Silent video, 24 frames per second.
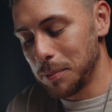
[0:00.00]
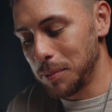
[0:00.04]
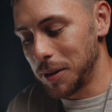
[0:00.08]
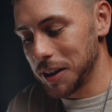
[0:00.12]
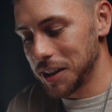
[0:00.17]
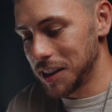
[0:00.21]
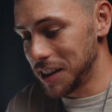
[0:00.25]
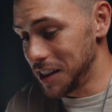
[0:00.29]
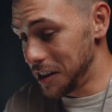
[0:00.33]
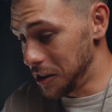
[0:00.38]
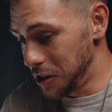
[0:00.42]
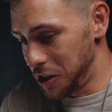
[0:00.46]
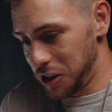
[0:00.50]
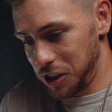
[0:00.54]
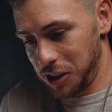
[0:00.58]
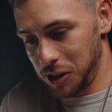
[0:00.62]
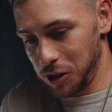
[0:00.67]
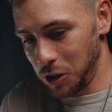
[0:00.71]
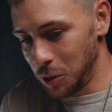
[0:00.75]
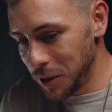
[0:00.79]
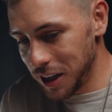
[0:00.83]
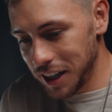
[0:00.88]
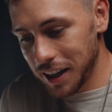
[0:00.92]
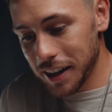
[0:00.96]
but there's
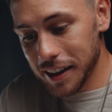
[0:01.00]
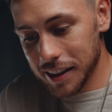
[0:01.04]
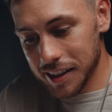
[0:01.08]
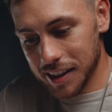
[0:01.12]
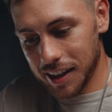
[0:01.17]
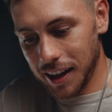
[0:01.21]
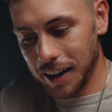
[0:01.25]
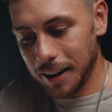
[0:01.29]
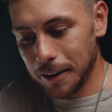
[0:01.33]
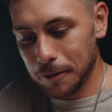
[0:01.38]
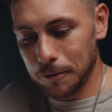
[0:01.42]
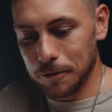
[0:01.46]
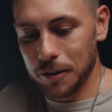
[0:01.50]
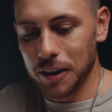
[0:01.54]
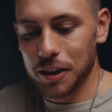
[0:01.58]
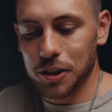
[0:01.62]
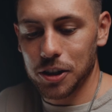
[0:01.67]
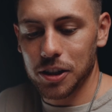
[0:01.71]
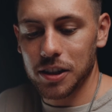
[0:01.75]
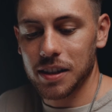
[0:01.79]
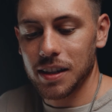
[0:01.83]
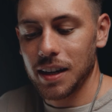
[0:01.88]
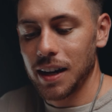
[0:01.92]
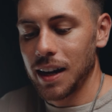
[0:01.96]
so many exciting
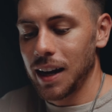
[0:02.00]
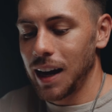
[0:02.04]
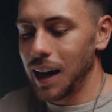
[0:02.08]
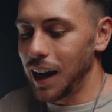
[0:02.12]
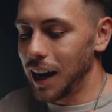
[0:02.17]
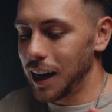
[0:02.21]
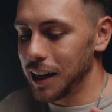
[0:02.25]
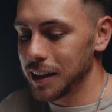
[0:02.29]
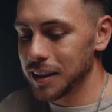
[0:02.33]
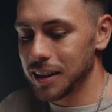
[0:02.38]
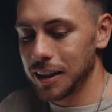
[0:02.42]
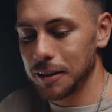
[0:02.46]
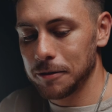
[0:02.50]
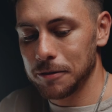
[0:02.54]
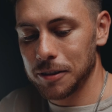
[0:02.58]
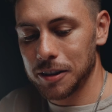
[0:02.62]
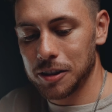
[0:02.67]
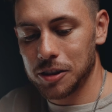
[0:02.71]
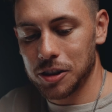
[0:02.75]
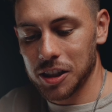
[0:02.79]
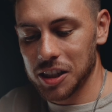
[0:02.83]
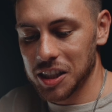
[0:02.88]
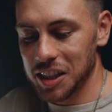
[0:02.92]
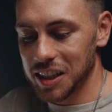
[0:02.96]
features. I give
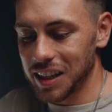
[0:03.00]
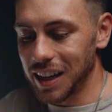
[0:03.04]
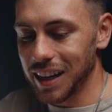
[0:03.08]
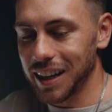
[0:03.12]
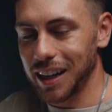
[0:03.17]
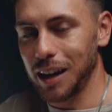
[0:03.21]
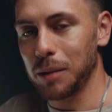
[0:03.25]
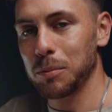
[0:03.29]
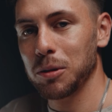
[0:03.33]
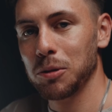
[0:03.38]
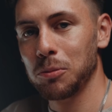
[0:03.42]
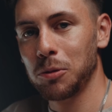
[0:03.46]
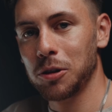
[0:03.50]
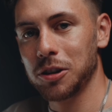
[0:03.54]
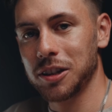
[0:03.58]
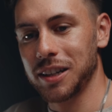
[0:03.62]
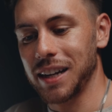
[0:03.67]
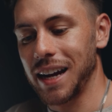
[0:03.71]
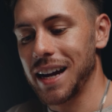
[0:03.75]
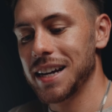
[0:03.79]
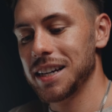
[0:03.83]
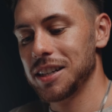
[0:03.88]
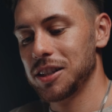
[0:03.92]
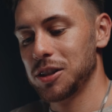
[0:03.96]
it just a couple more
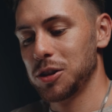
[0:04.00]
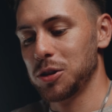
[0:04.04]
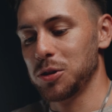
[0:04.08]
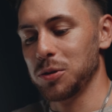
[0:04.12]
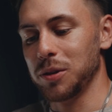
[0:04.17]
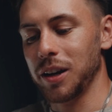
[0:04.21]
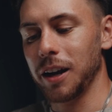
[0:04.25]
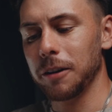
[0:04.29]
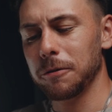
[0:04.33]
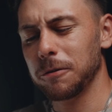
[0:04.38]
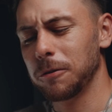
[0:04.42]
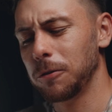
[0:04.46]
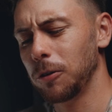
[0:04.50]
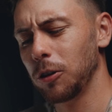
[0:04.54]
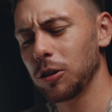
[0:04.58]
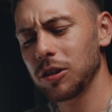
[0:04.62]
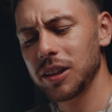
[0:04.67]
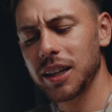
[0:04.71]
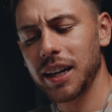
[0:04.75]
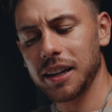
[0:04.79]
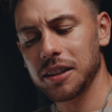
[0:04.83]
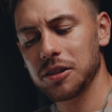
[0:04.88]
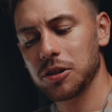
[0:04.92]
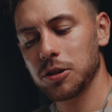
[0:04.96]
days to get
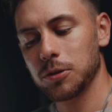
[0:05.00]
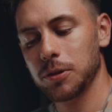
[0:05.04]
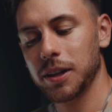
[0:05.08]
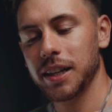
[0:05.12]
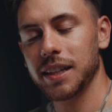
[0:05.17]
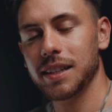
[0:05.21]
fully into